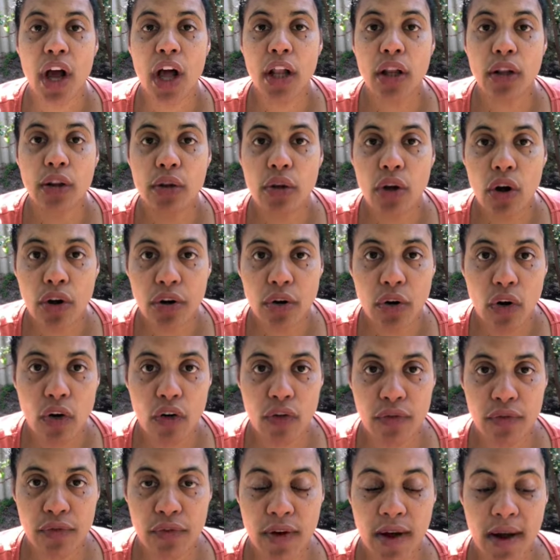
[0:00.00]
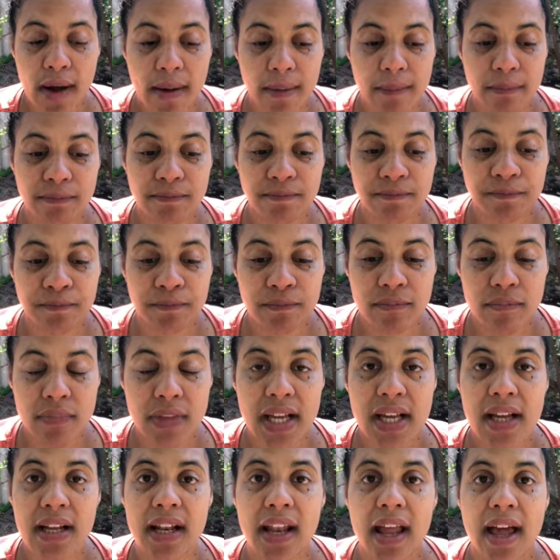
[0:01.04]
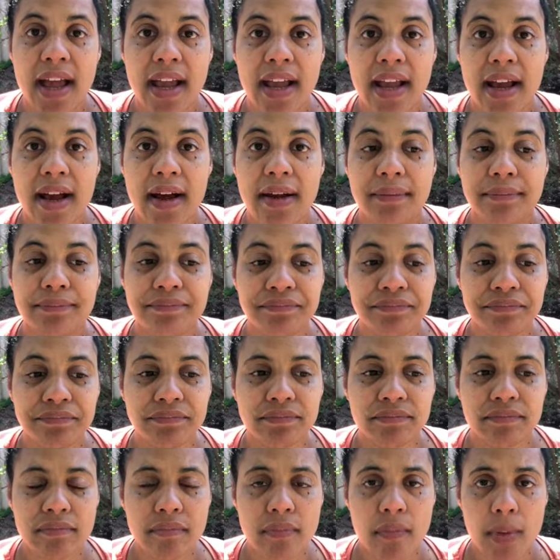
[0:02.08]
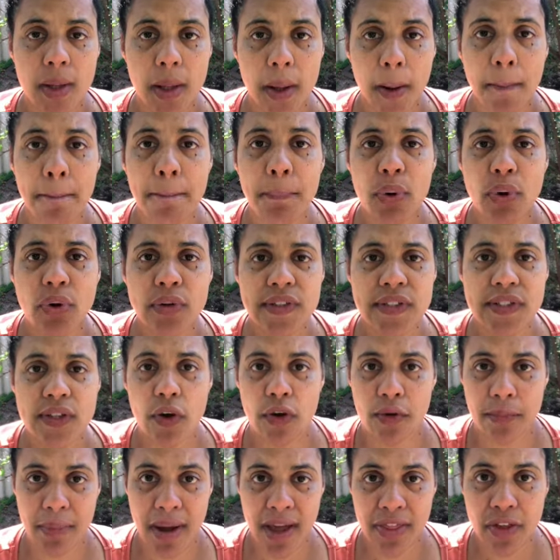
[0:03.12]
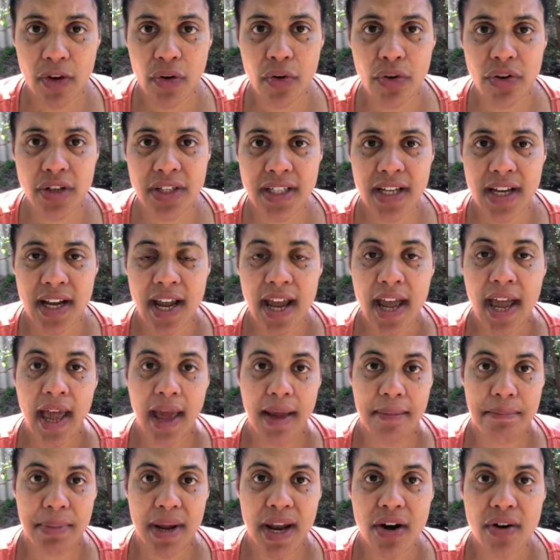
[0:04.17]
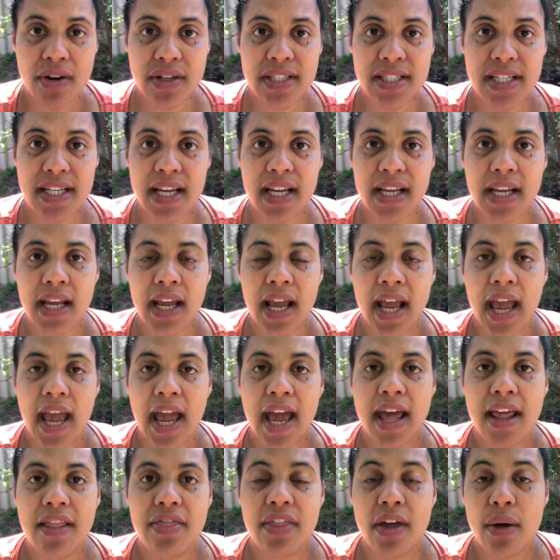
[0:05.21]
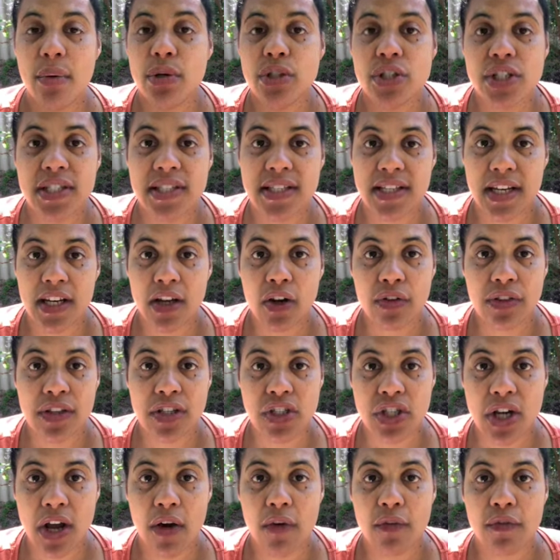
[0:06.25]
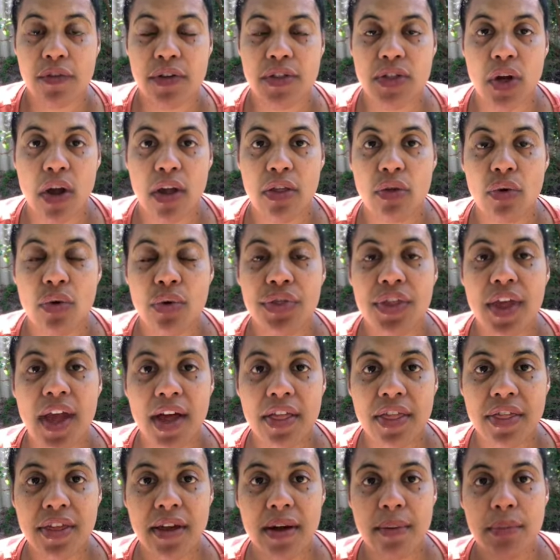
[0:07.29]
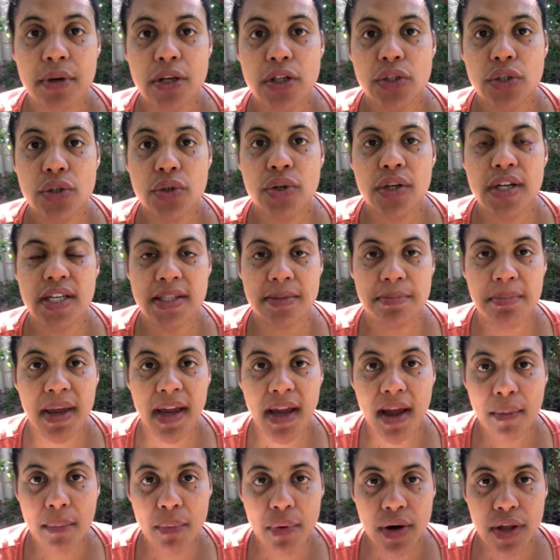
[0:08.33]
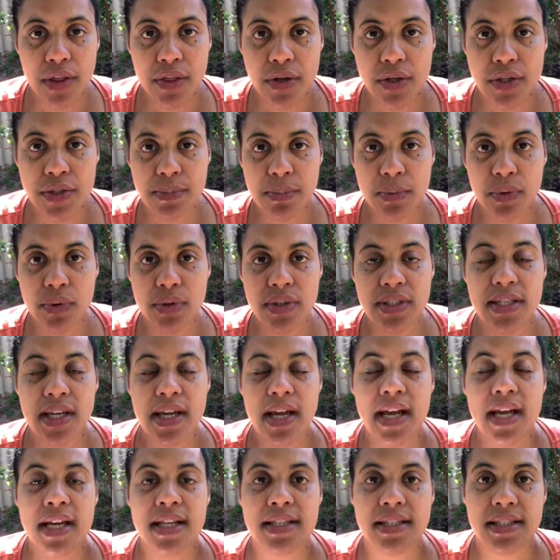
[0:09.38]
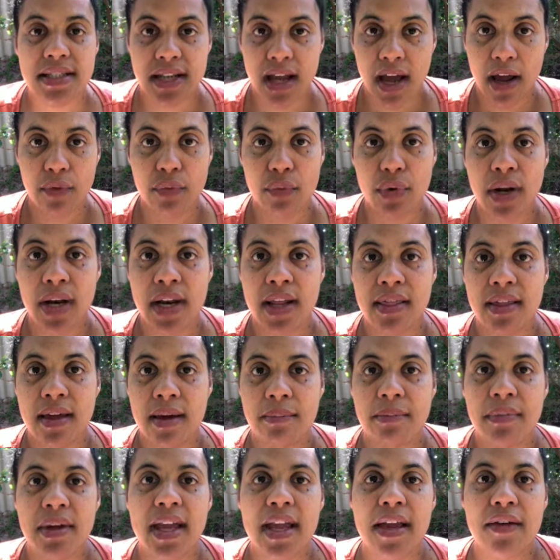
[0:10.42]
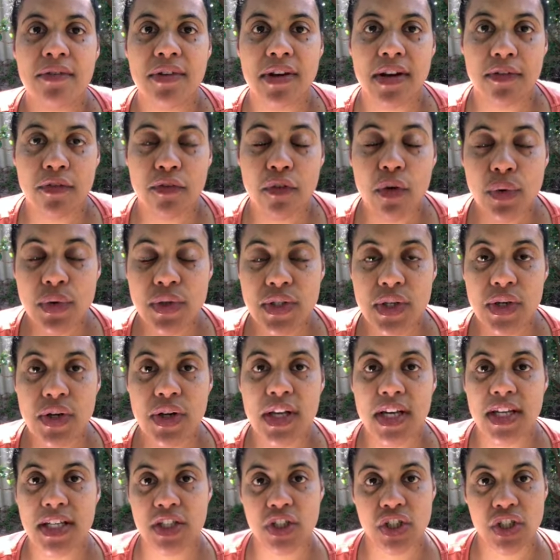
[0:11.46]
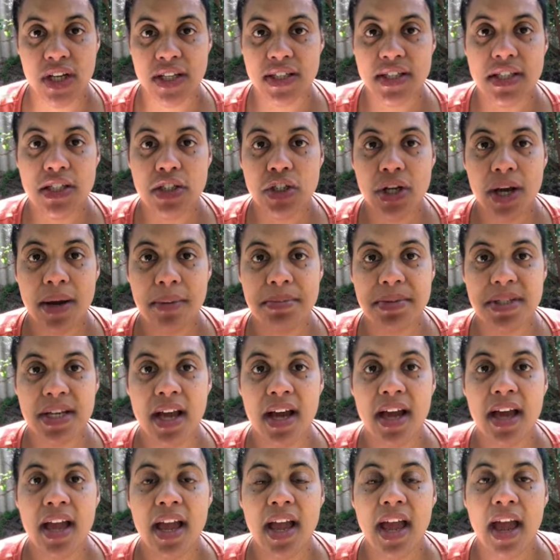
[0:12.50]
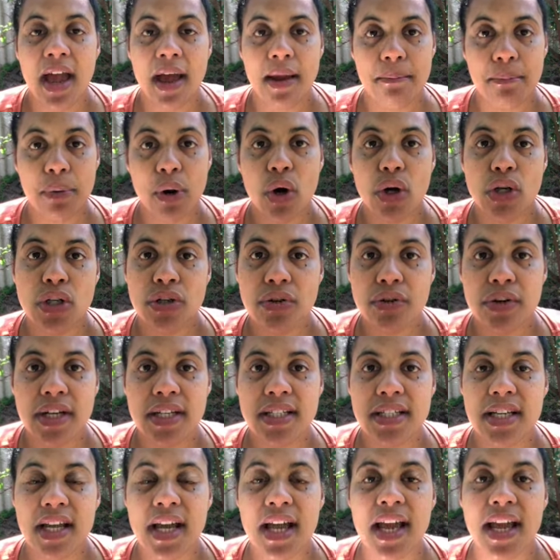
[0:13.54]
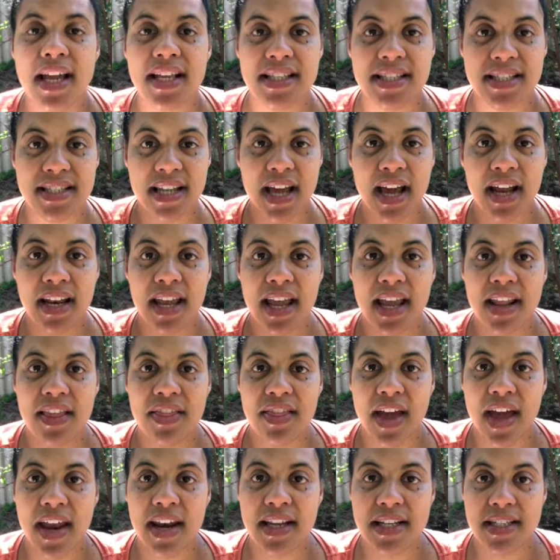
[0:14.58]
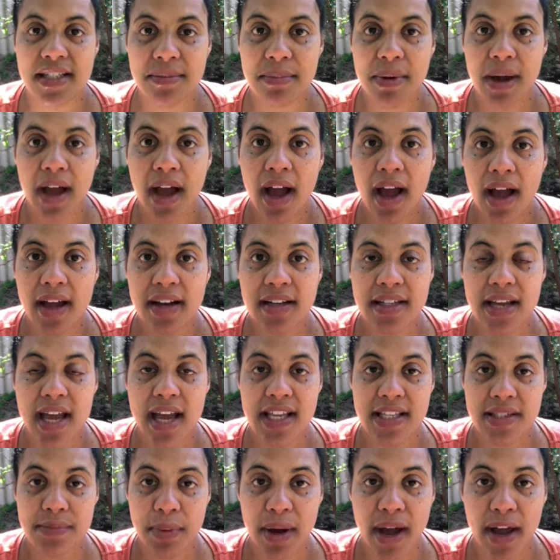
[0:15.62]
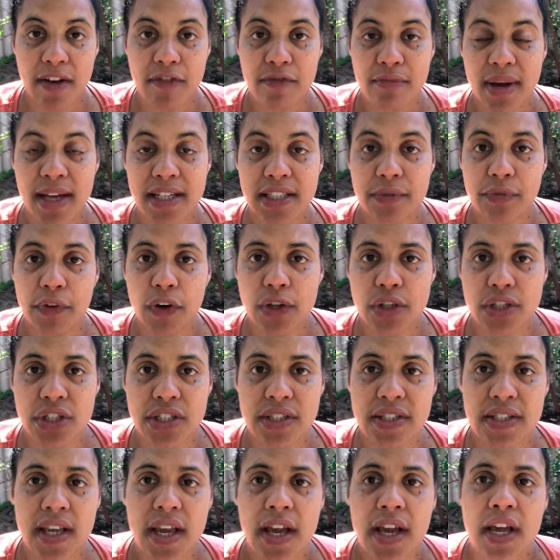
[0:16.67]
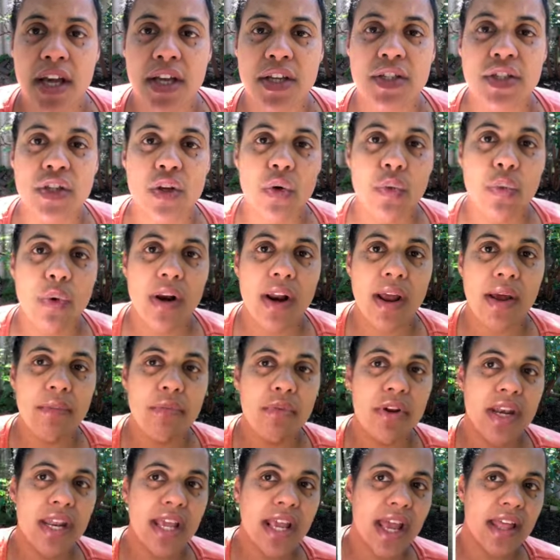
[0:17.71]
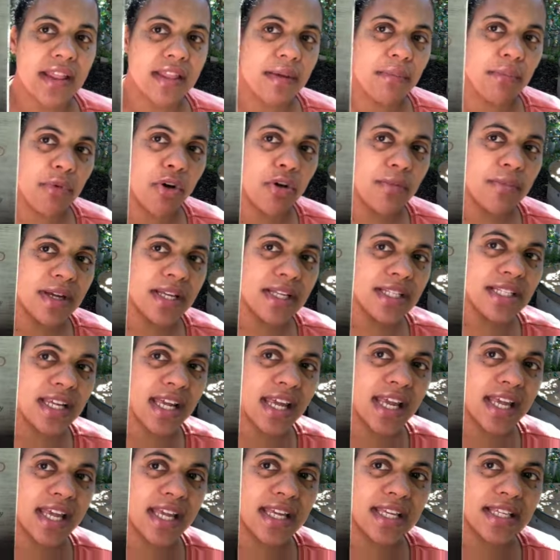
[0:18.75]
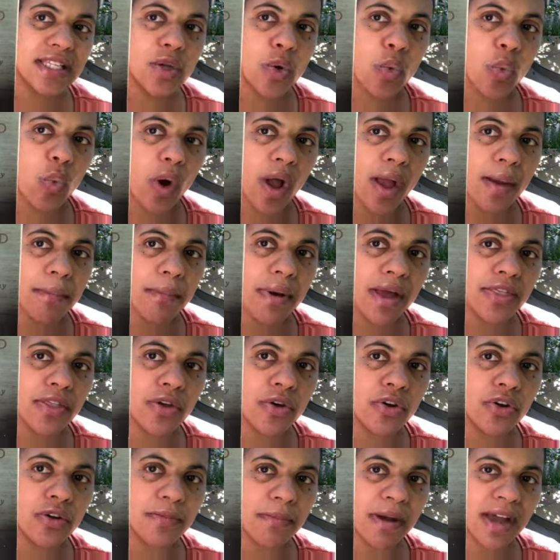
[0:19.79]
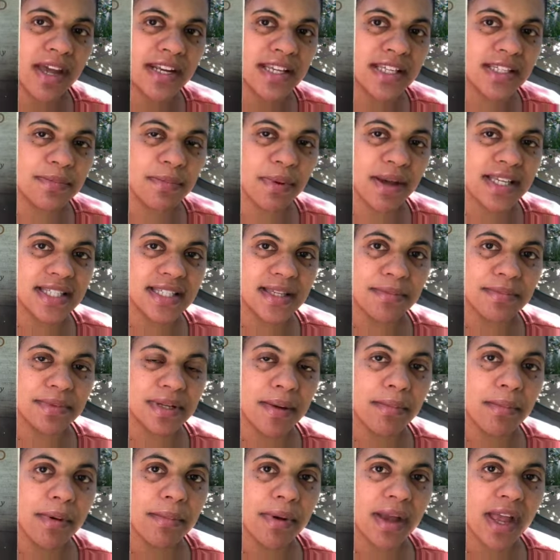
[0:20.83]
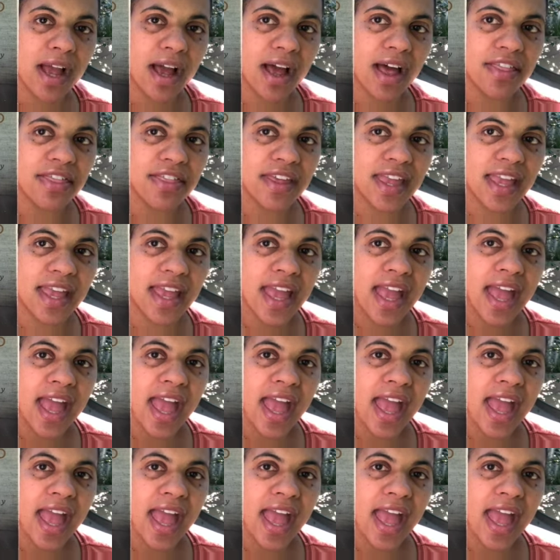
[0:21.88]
a lot of um, like um, books on motherhood and parenting, and they were just sitting on the shelf. So I thought the other thing I'm going to do is pick up one of those books, start reading them, even if also it is just a chapter, and ponder it and start getting that into my heart as part of my devotions. So, what I'm reading at the moment is Why Motherhood Matters by September McCarthy,